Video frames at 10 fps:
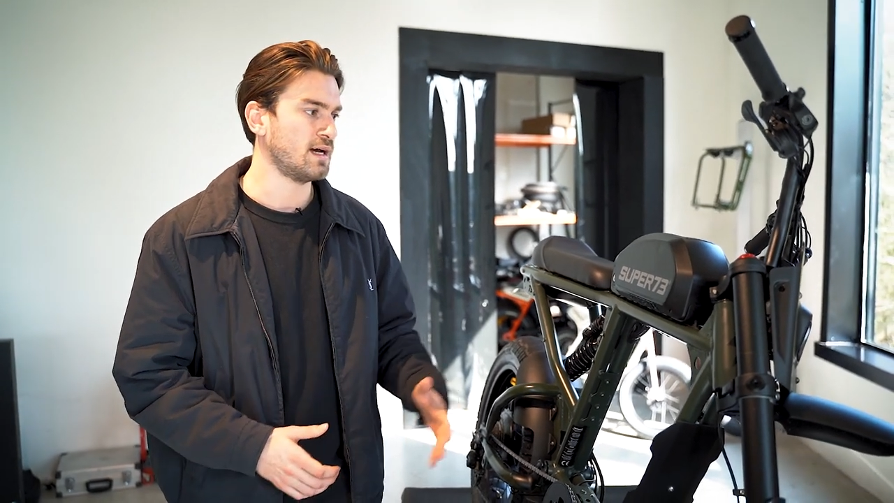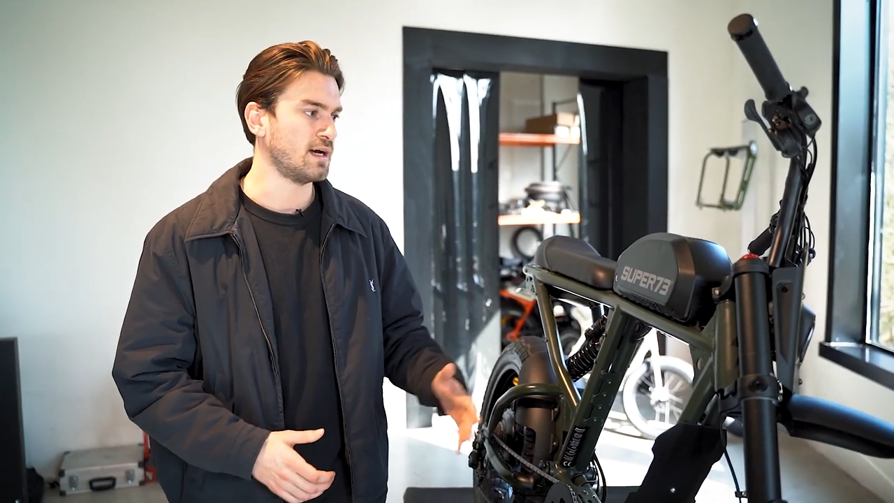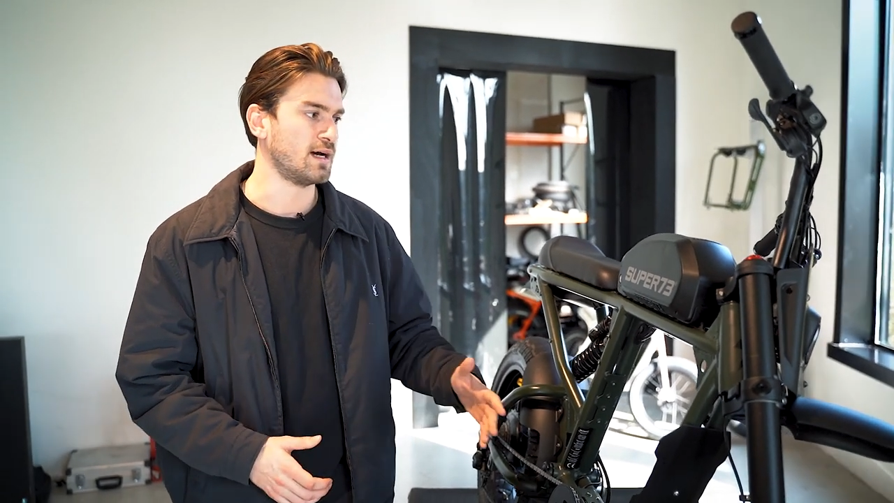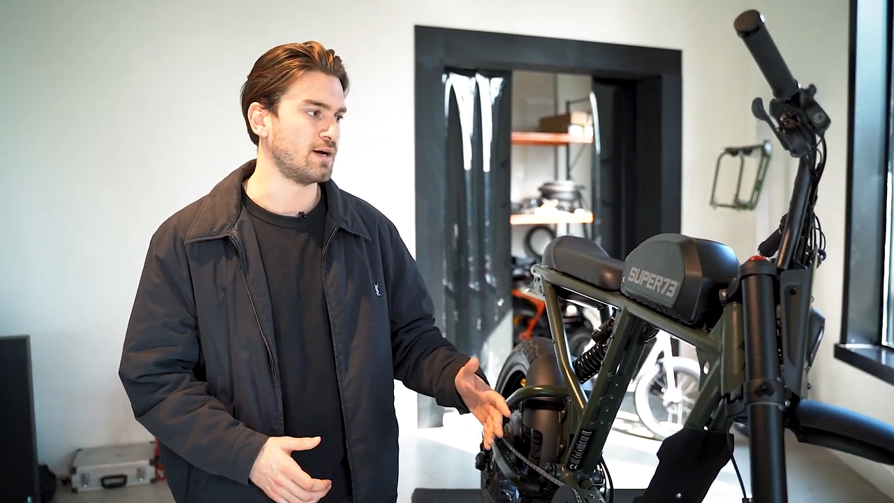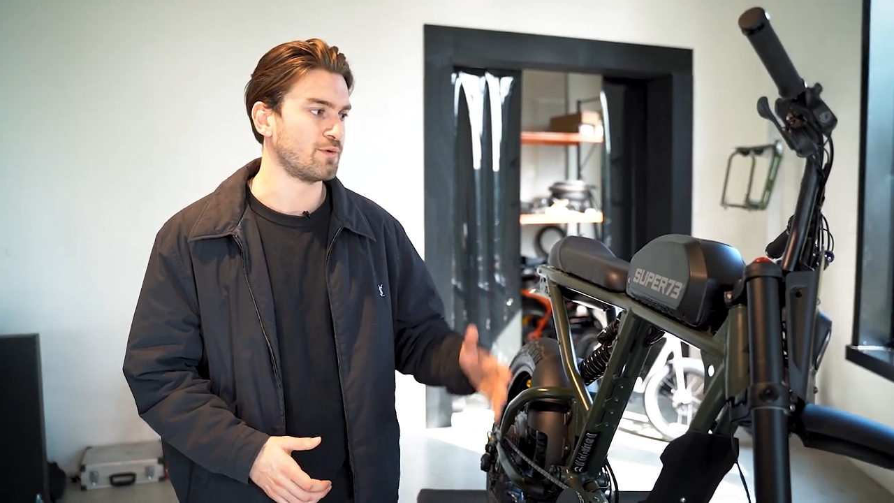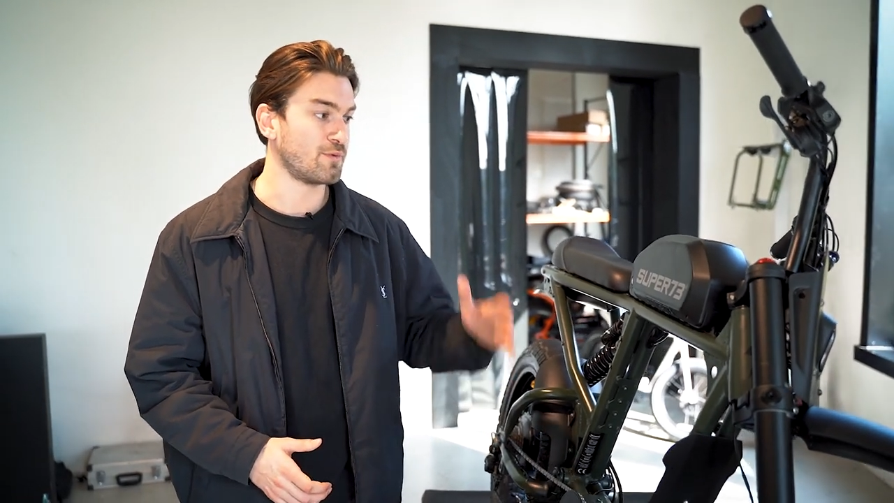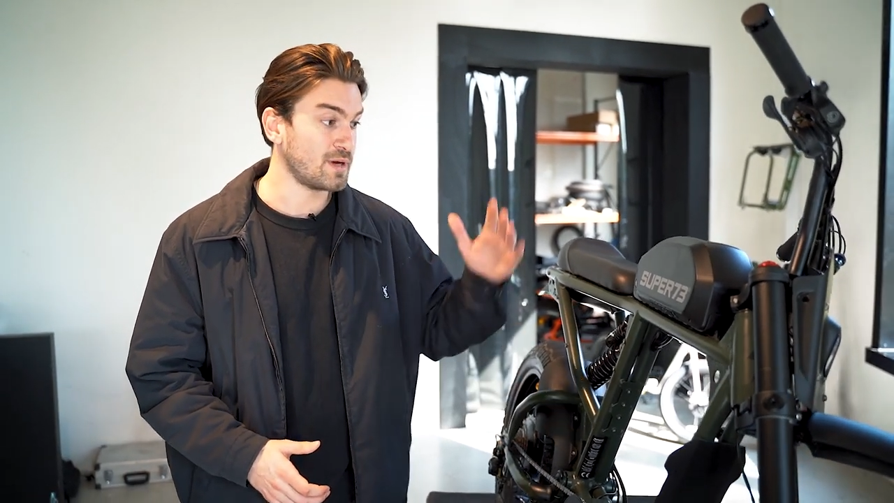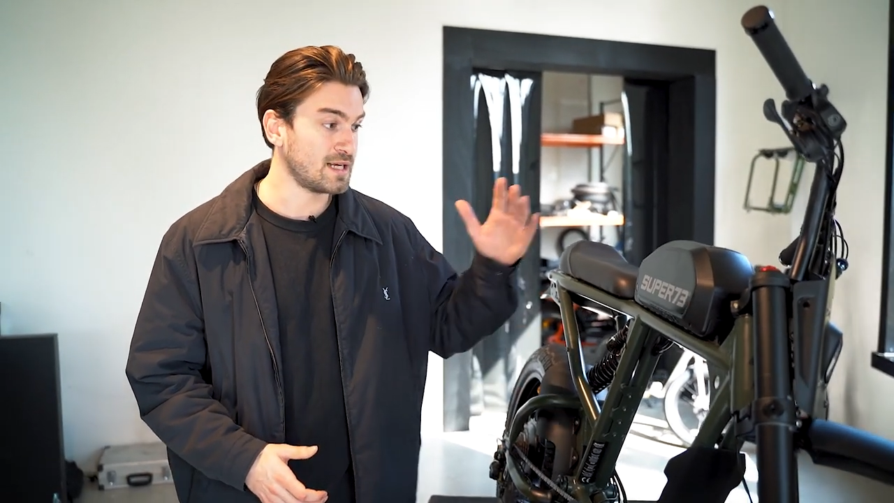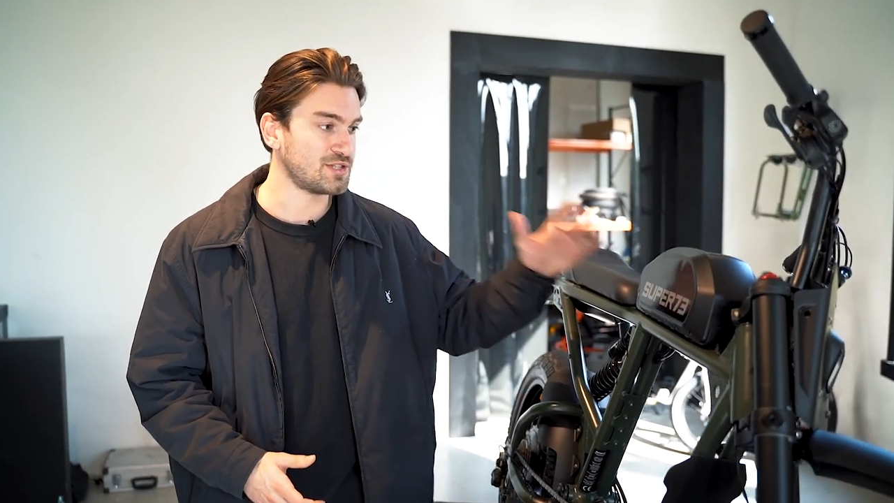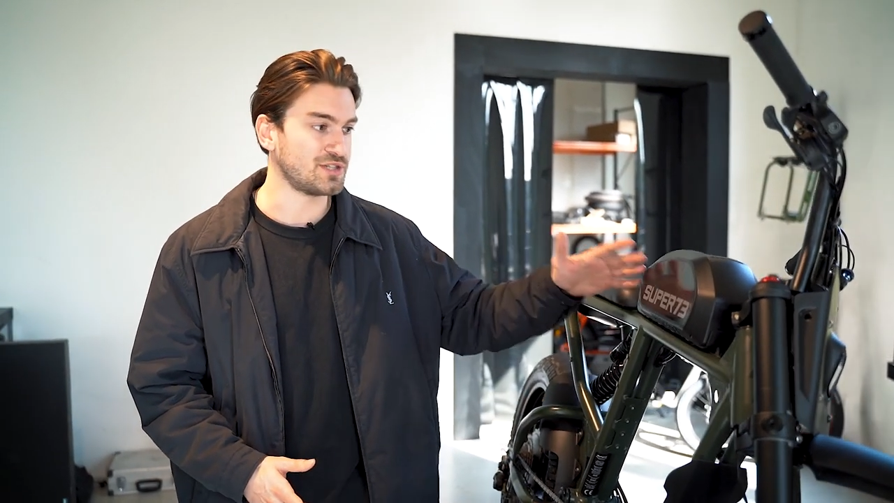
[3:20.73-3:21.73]
uh, we
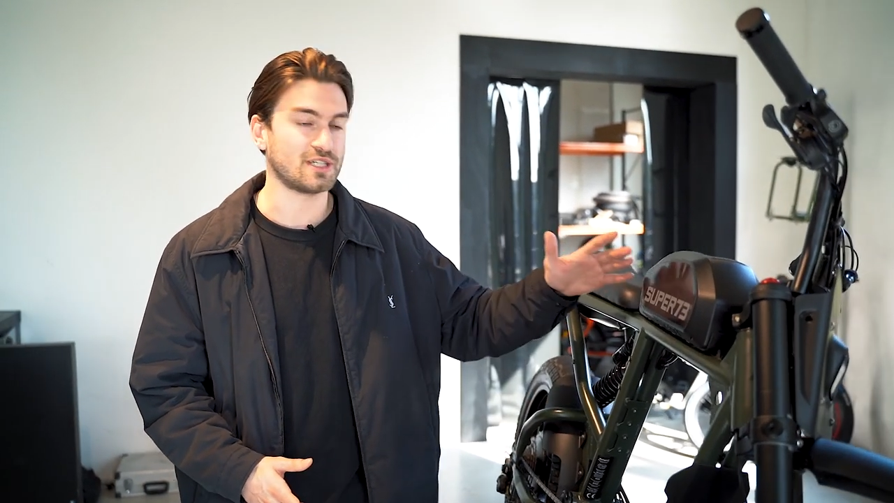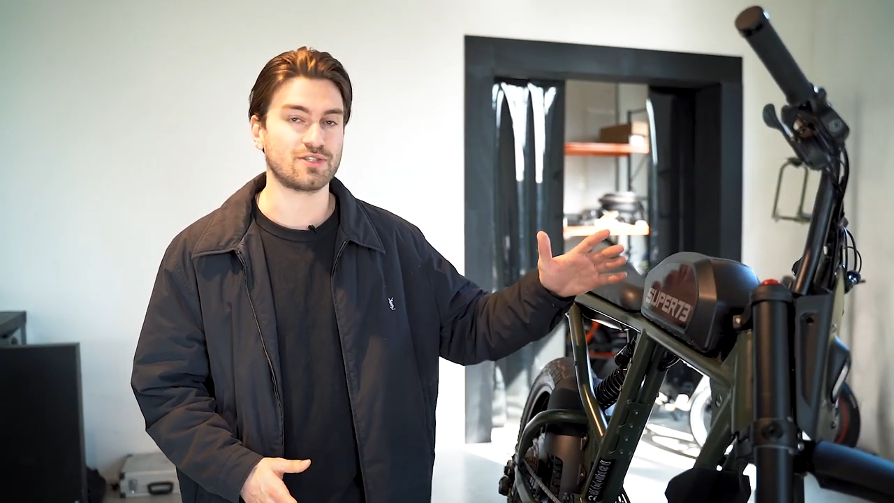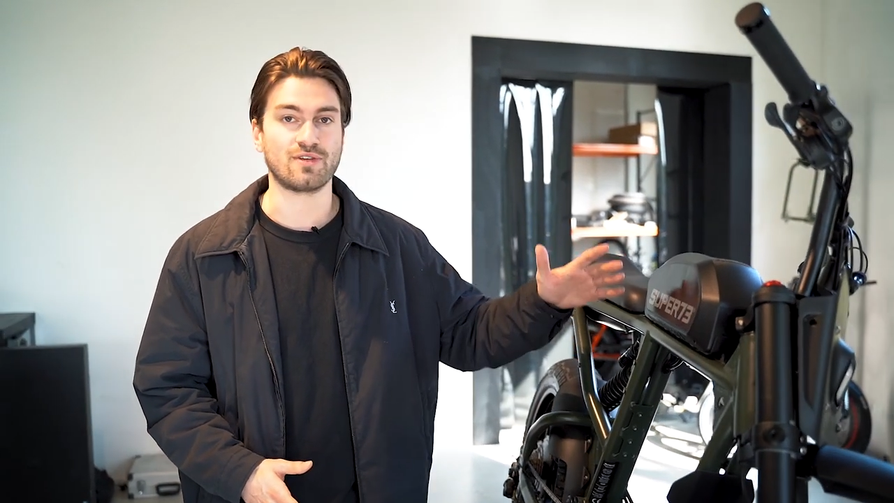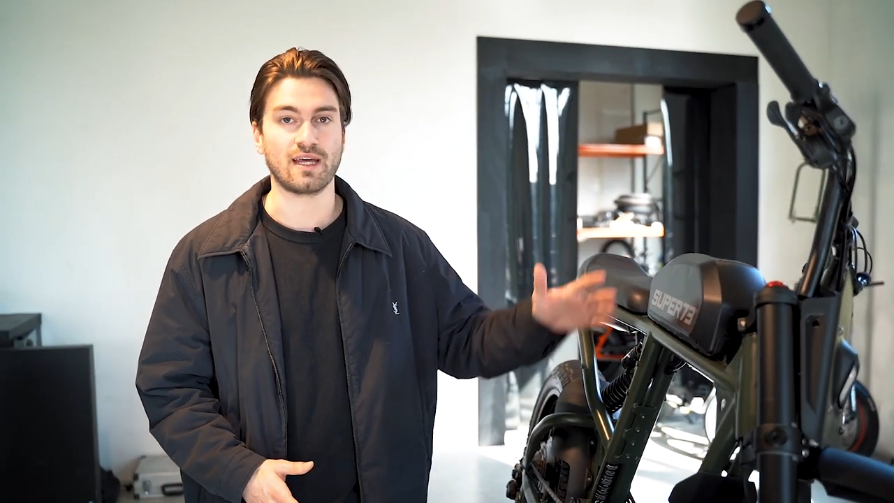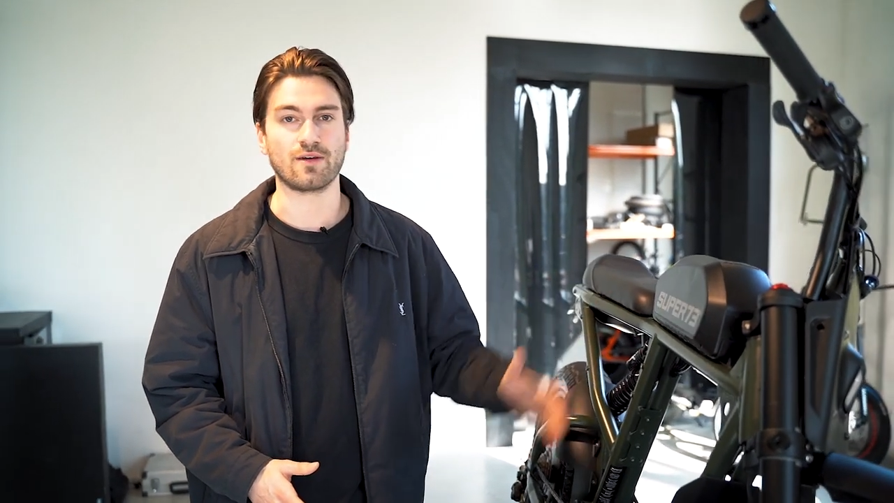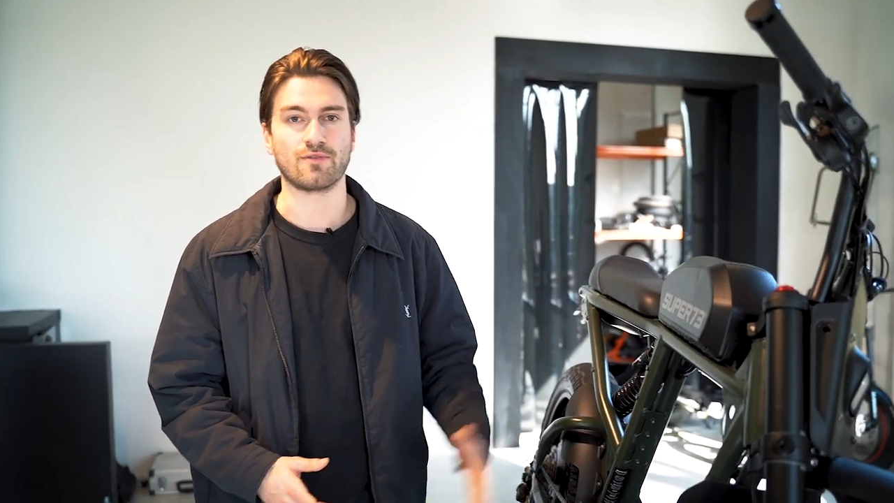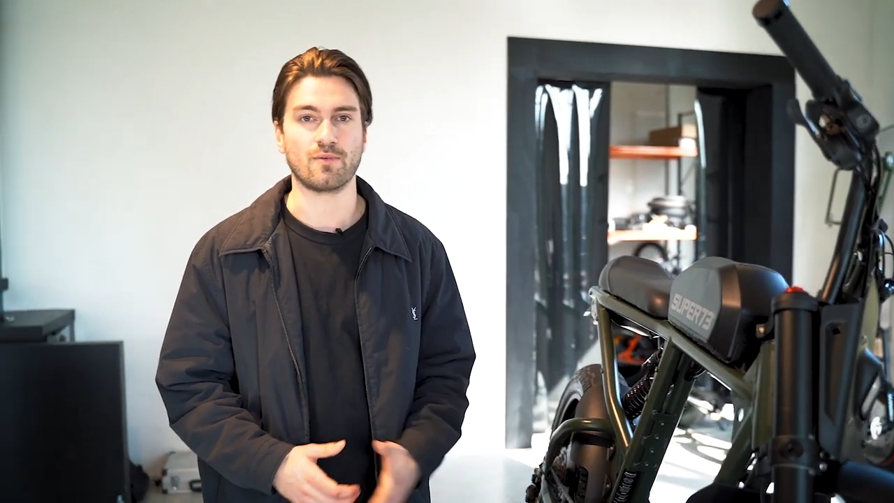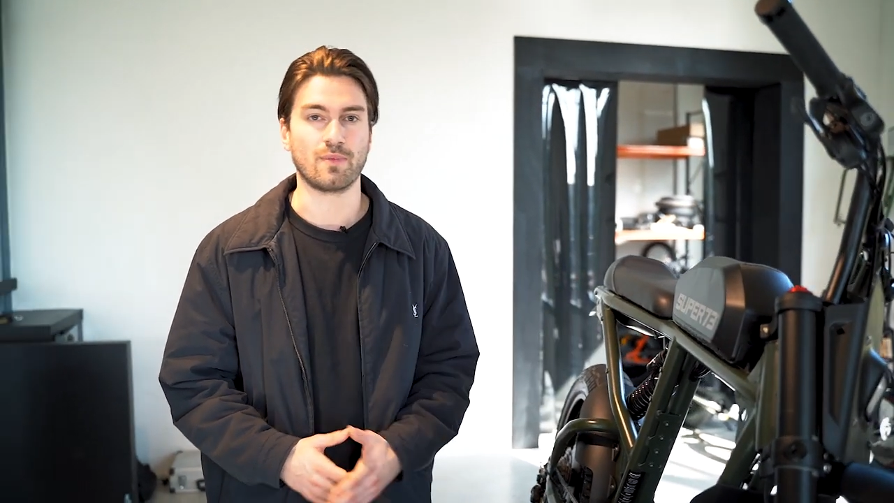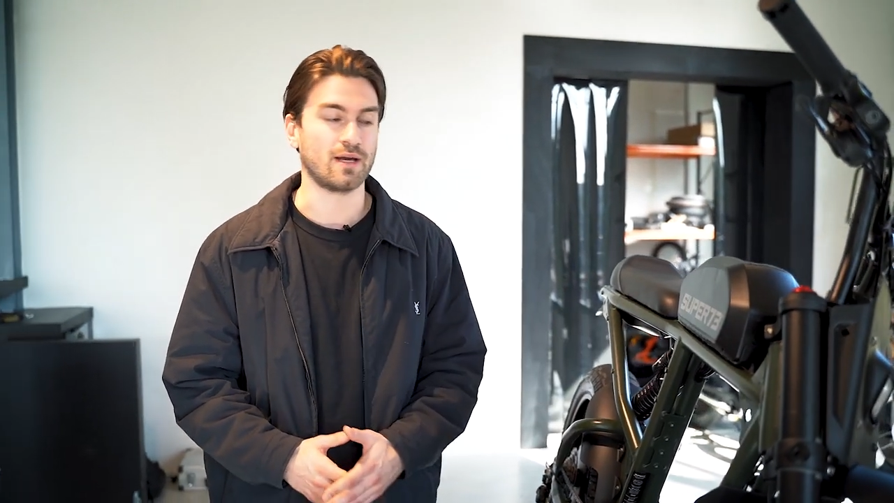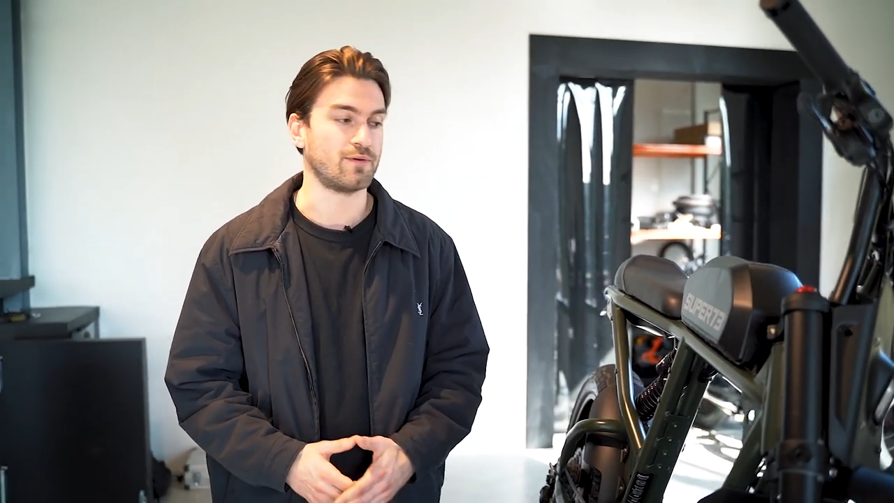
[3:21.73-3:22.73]
really suggest to take off
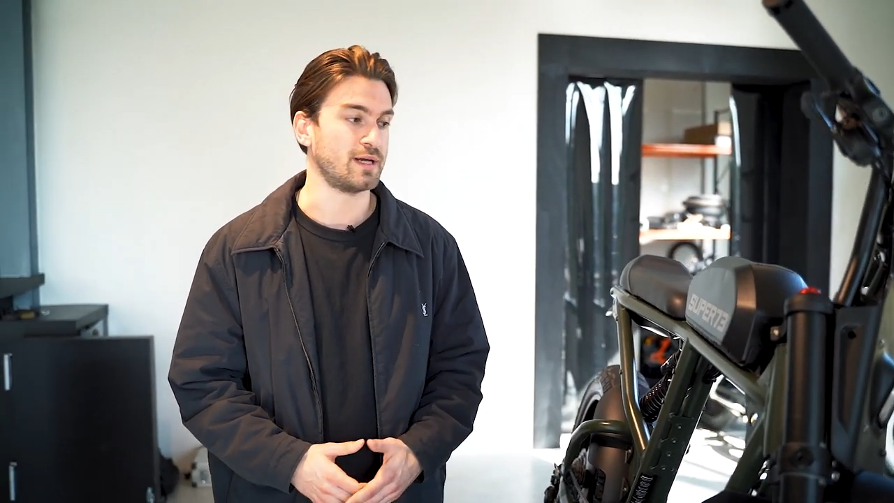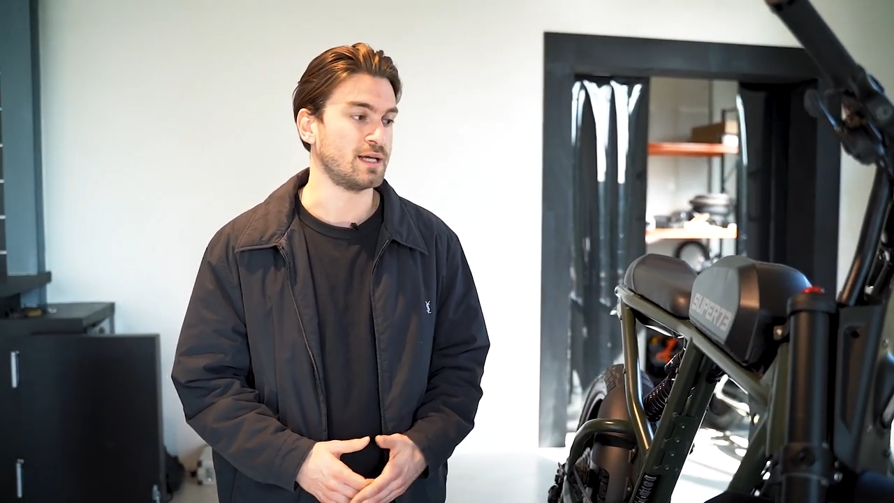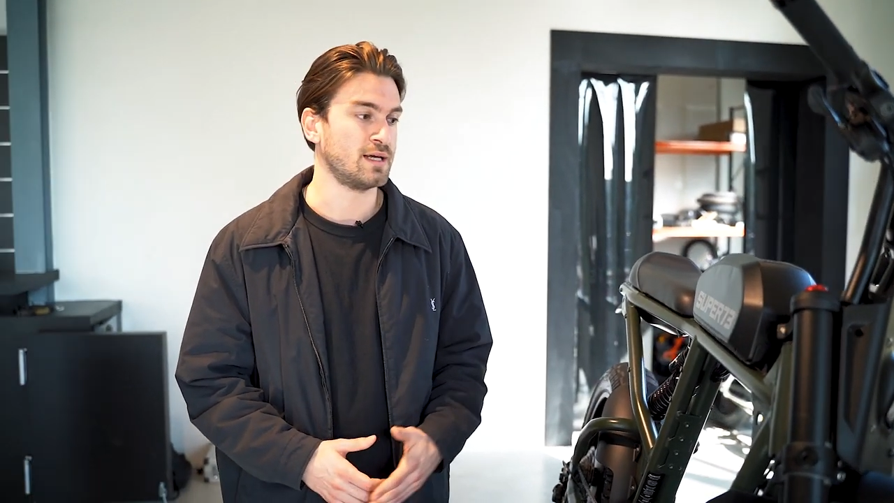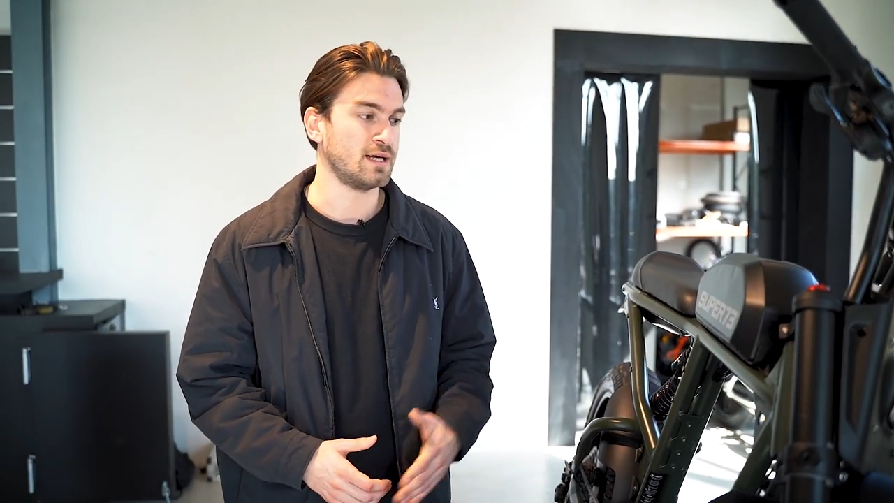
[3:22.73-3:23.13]
the battery.